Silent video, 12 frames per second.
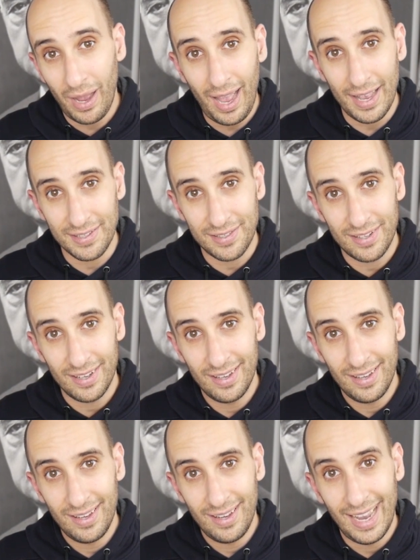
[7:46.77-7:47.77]
best.
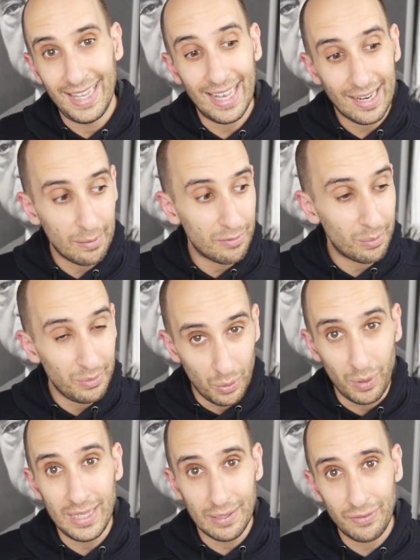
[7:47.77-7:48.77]
And that comes from
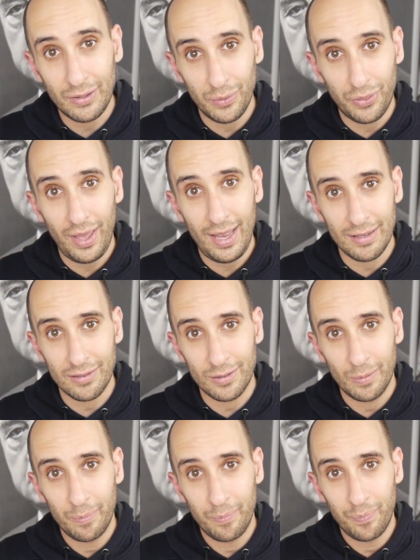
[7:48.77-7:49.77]
doing difficult
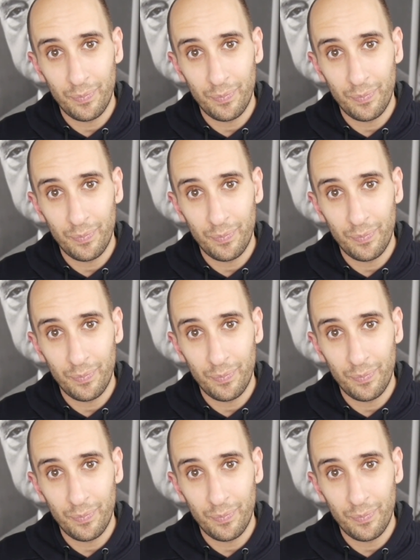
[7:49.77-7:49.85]
things.